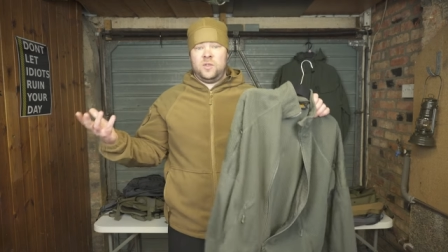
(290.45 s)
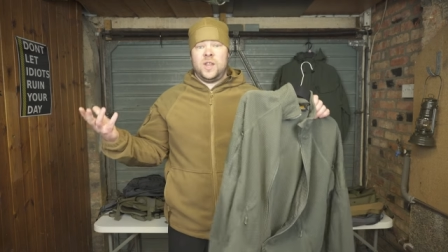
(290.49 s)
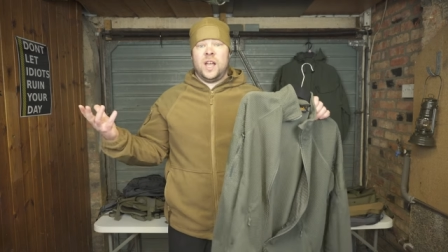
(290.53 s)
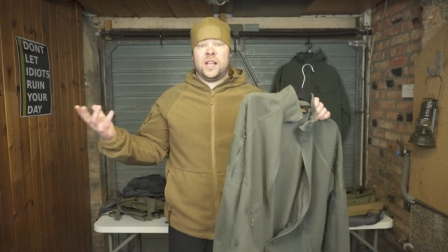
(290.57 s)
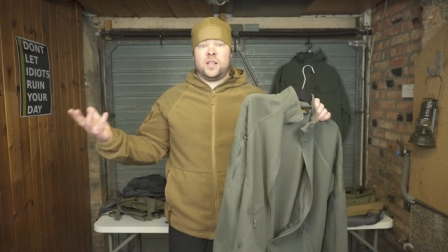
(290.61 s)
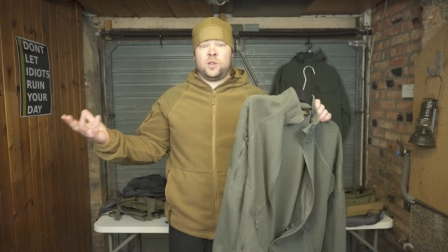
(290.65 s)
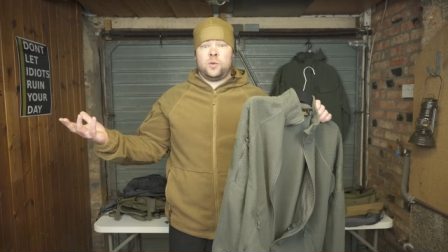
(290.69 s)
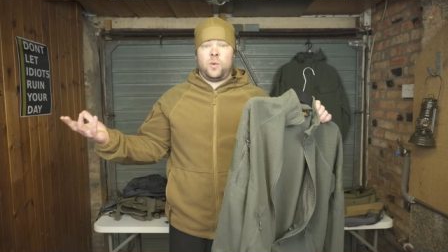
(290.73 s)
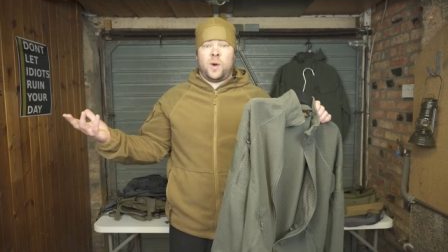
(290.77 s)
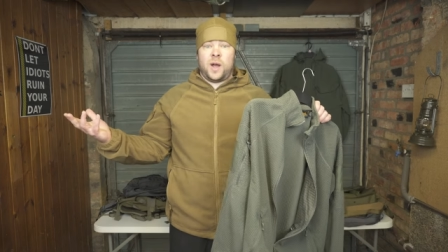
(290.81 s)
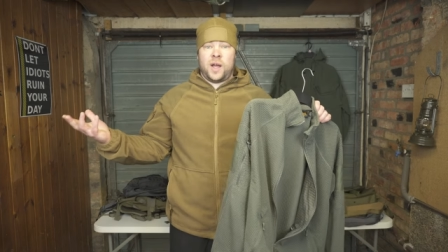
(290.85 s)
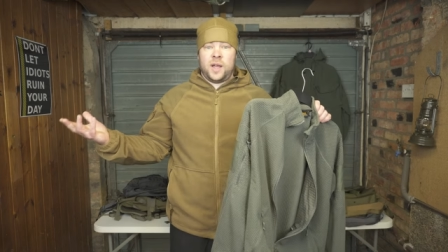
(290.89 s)

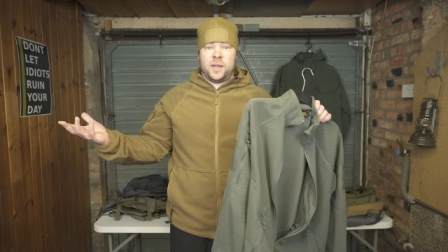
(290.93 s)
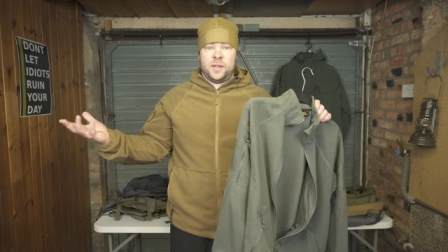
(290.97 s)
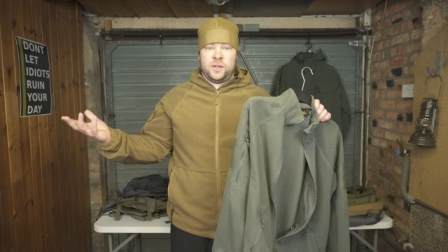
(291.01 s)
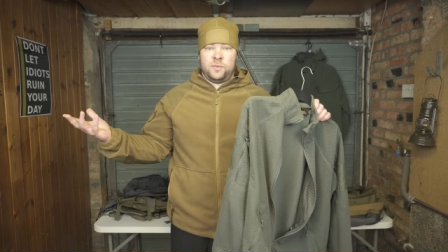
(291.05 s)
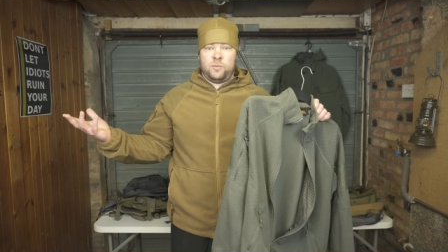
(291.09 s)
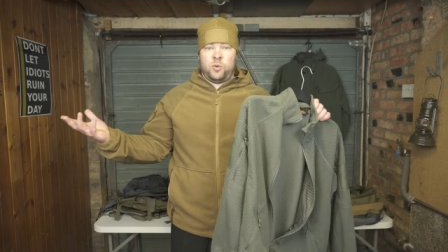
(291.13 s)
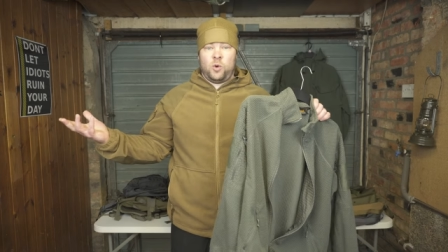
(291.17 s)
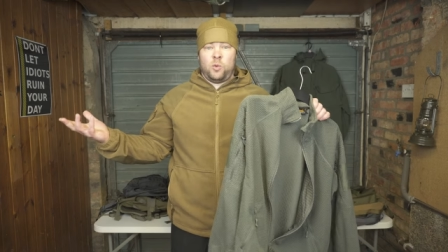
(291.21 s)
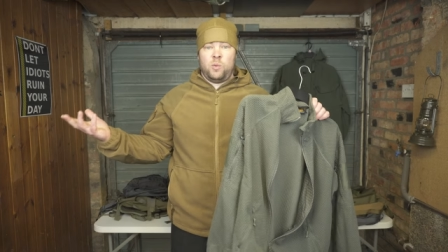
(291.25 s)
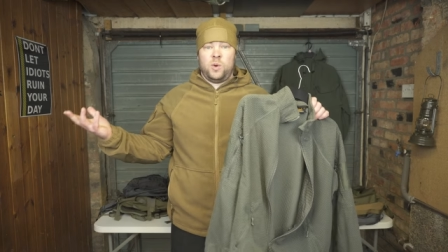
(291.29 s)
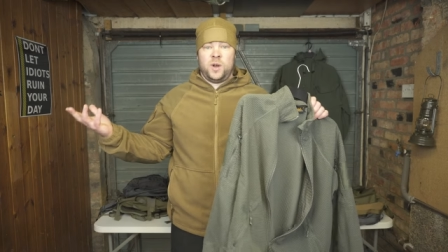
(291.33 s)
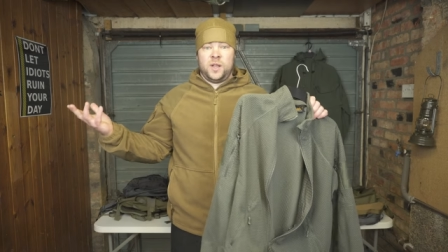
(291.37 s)
that's why it's
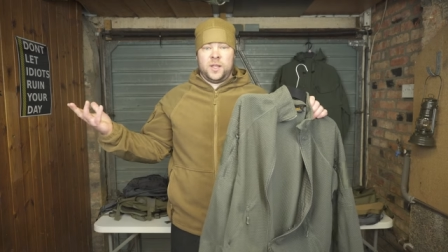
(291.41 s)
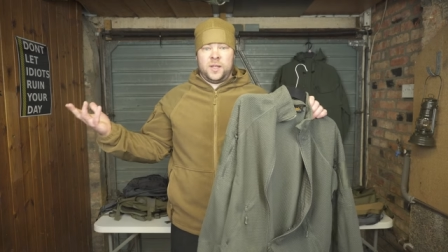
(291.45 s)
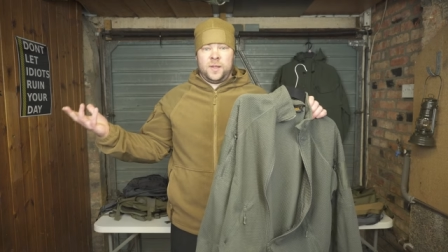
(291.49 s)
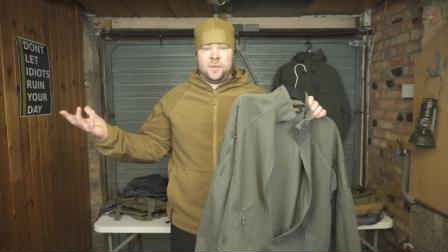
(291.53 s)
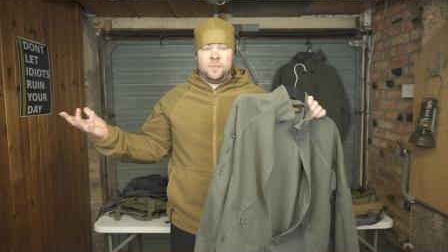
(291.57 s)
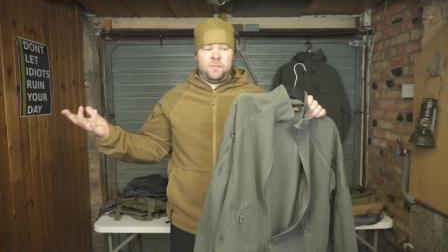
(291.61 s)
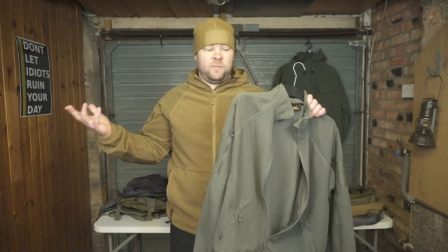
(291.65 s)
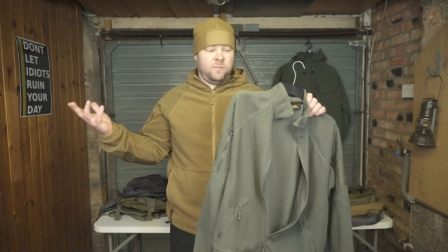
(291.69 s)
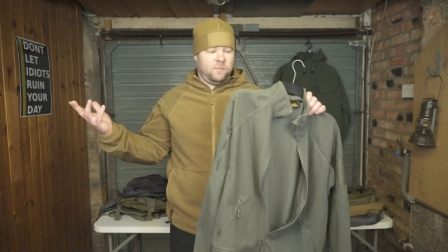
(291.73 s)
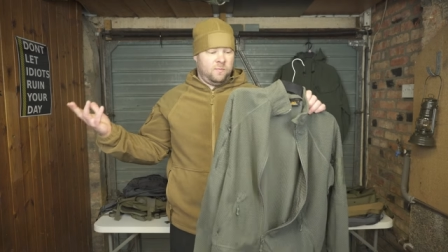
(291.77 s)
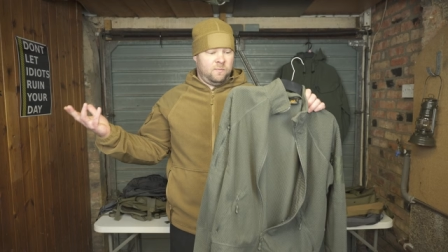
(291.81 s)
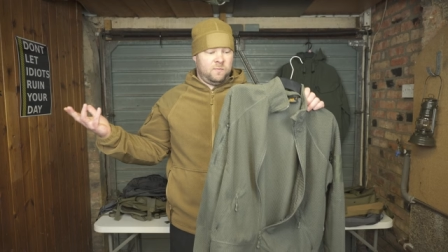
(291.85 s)
probably
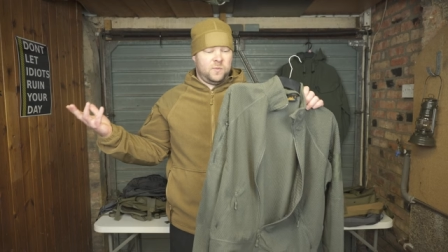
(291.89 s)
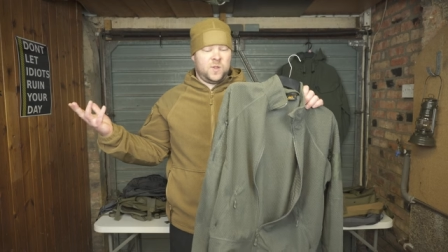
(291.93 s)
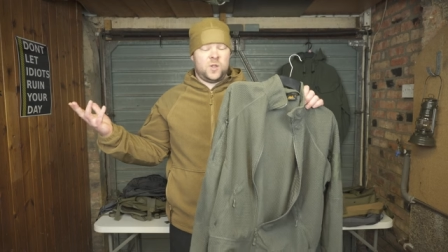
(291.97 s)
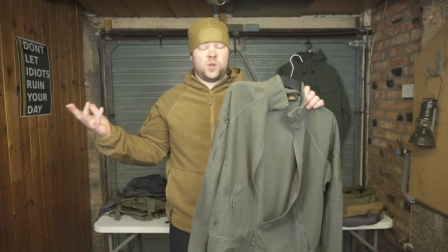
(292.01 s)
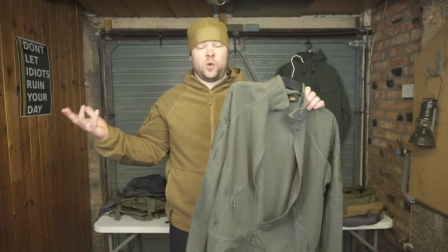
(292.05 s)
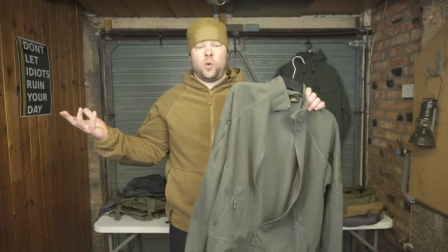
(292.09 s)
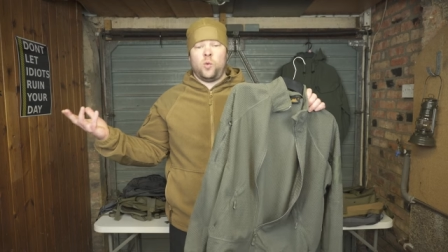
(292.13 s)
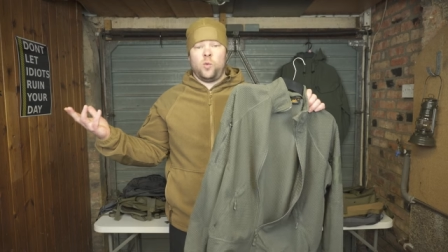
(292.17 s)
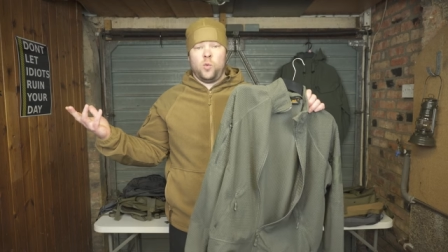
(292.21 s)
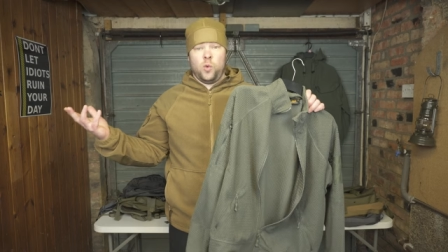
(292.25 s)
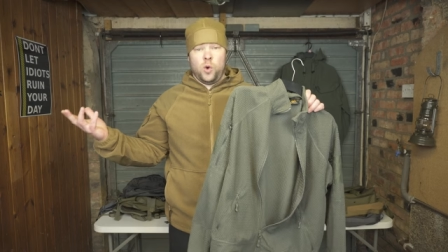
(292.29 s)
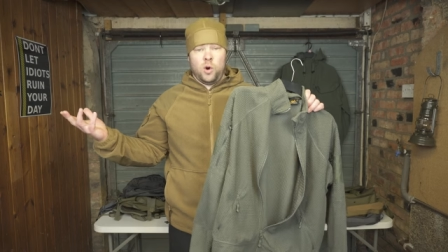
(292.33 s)

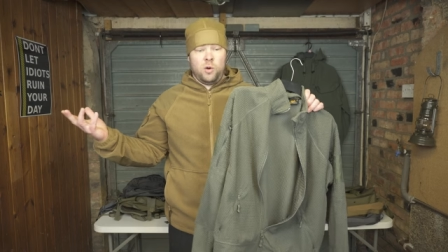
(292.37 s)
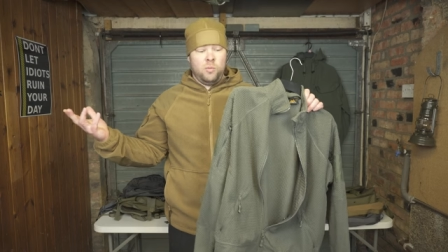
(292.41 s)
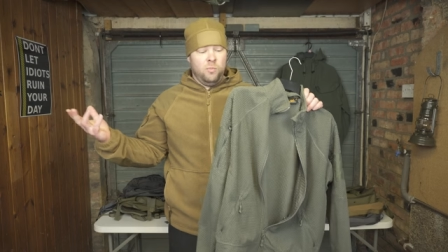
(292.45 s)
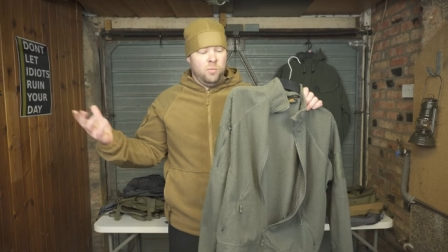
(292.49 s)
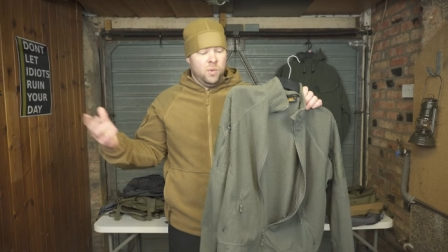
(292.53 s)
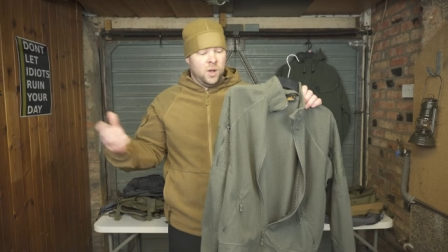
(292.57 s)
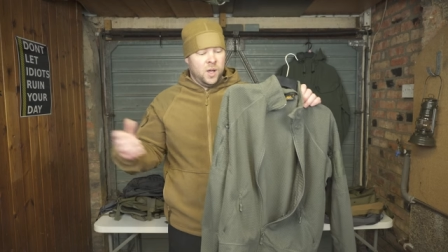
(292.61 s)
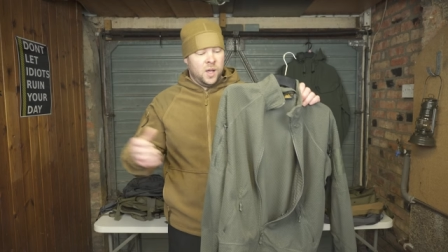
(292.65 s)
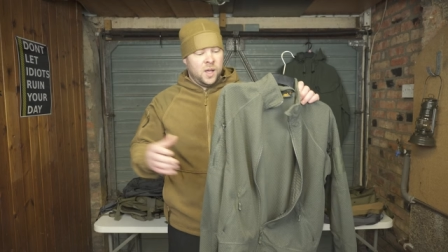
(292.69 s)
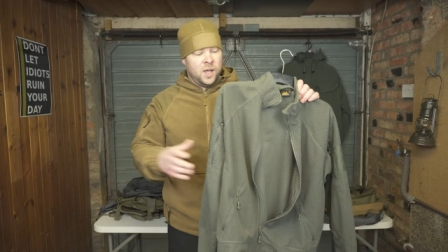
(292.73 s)
so warm.